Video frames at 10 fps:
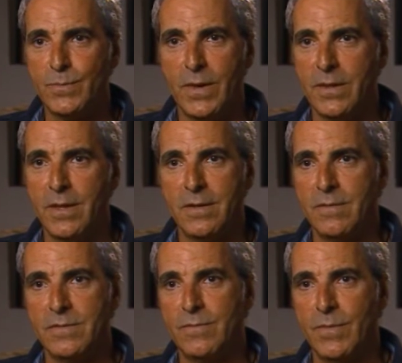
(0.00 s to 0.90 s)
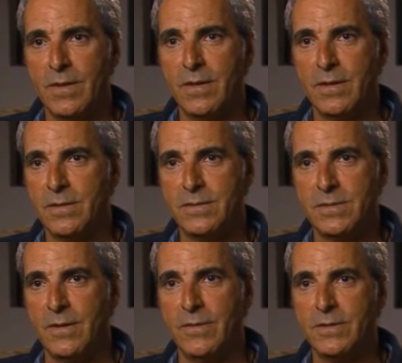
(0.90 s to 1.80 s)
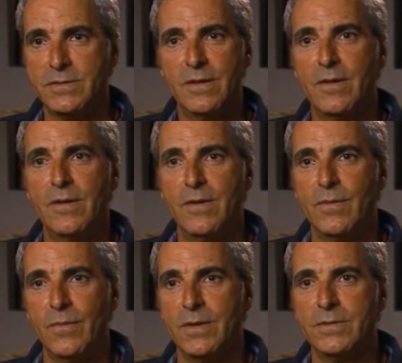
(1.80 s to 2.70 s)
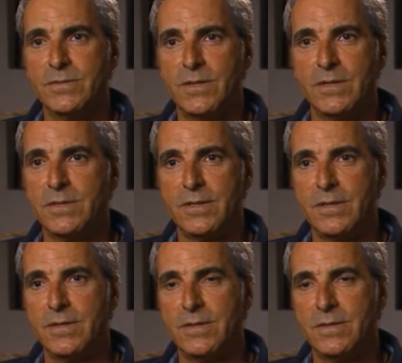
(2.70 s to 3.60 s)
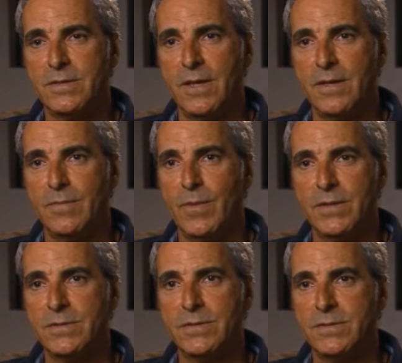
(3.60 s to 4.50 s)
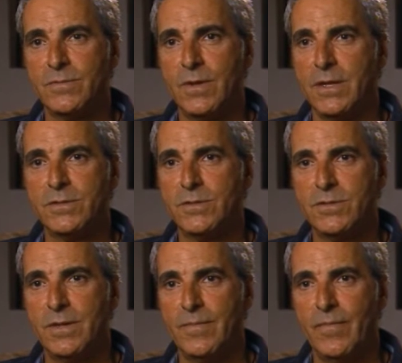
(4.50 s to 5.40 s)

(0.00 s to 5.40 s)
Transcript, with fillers: By the end of the, by the end of the series, was Jessica and Benson's relationship